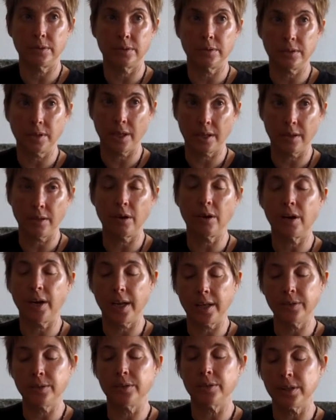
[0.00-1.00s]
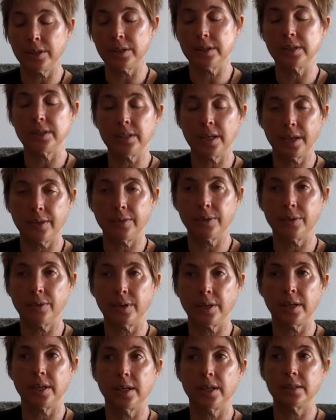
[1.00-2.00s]
10, or 8:30 to
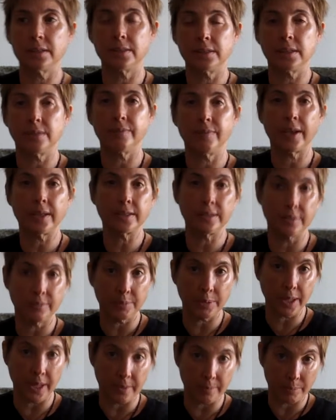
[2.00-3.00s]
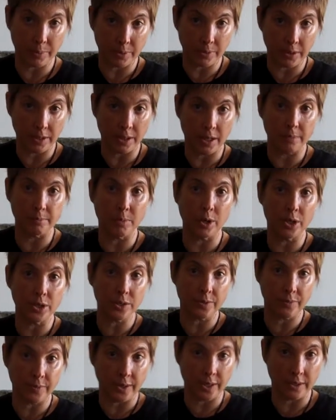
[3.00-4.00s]
10:30 is the invasive plant pool on
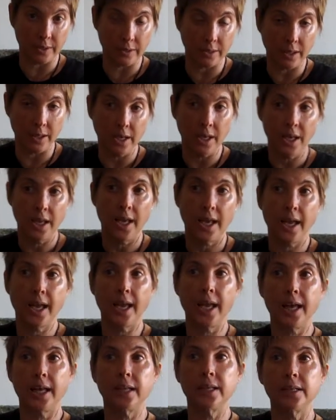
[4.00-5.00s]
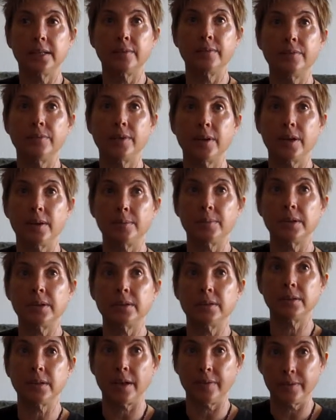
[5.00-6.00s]
March 5th, and from
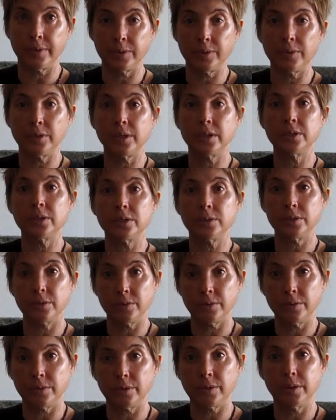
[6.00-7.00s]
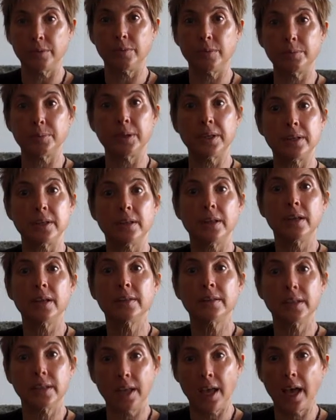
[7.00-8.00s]
11:30 to 2:30 will be
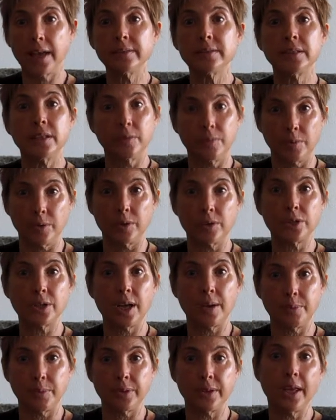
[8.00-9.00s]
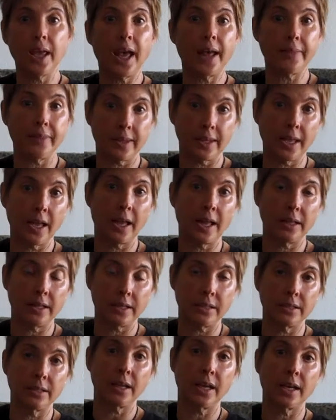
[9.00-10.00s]
the casting workshop with Kathy
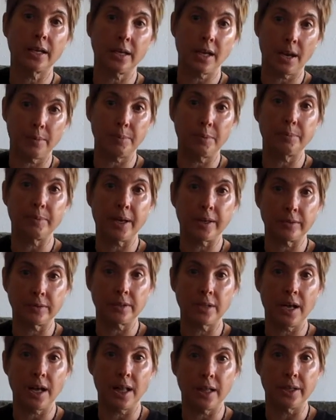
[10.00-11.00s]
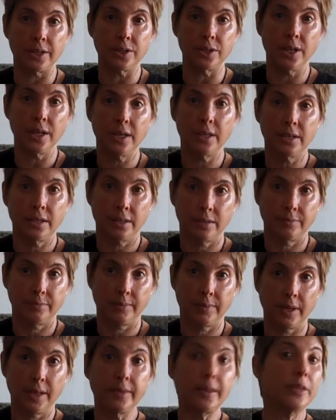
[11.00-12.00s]
Allen at Copper Mountain College.
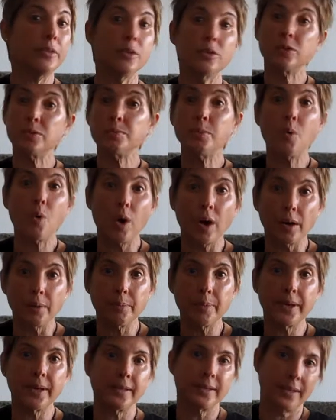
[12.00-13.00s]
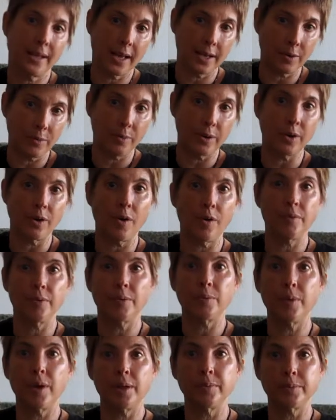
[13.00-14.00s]
And then there's more, but I don't want to
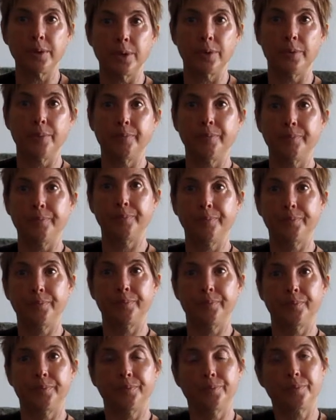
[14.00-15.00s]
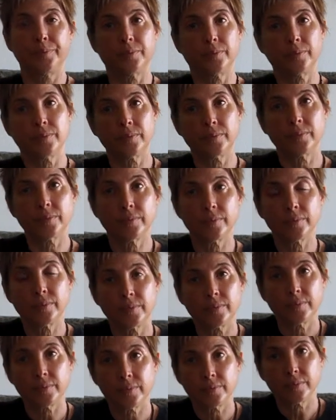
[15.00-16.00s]
overwhelm you. Well, and so the
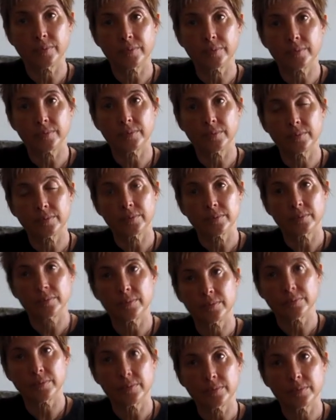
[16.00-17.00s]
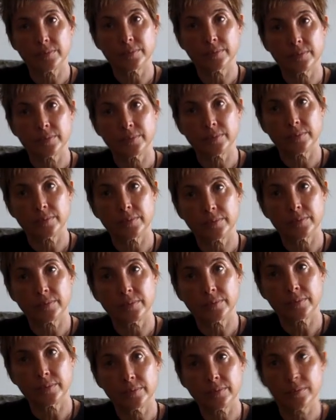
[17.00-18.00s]
meeting place for all of these upcoming
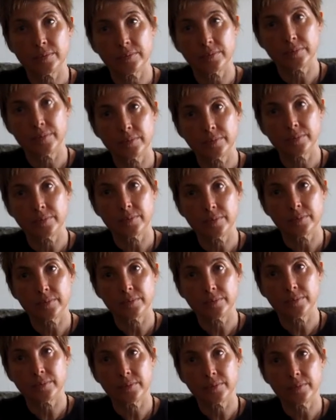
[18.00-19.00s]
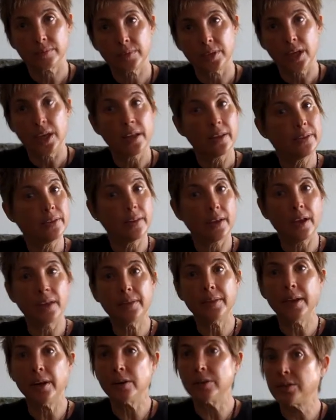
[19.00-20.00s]
events will be the college, or
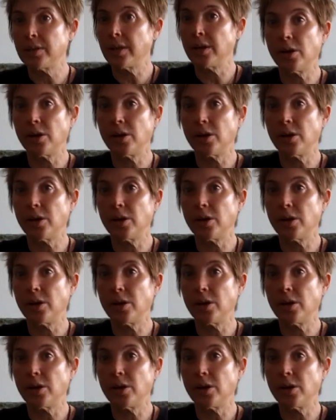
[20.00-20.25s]
I'm sorry,